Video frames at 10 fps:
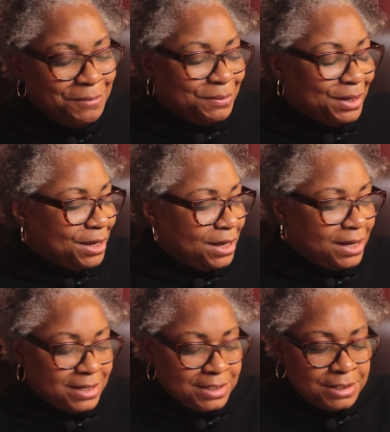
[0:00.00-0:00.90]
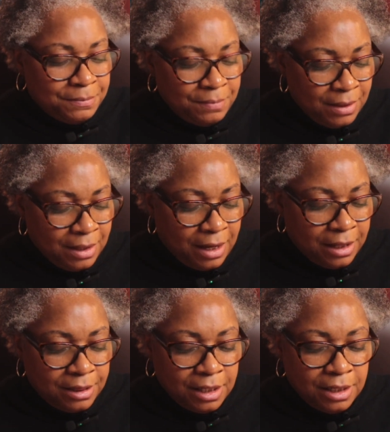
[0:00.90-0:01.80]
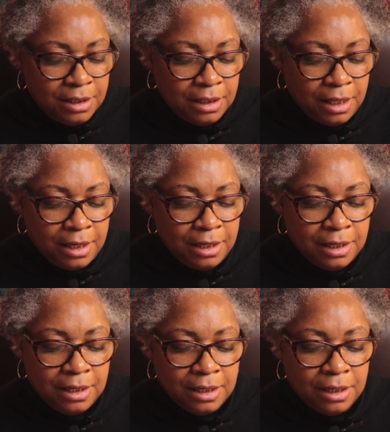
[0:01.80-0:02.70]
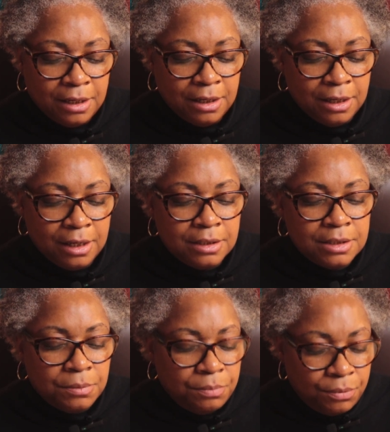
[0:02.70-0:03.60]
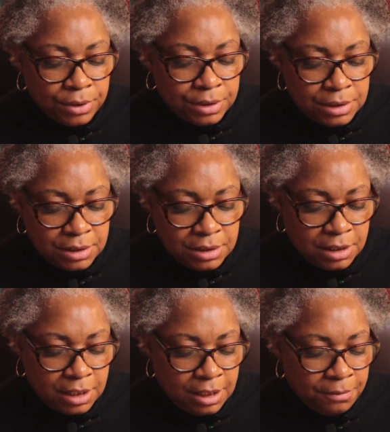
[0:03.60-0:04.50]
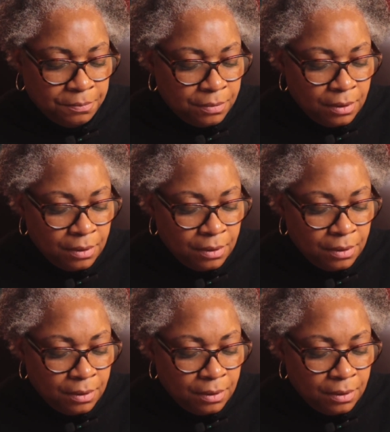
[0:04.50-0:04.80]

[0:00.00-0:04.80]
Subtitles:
because I think that it's important to see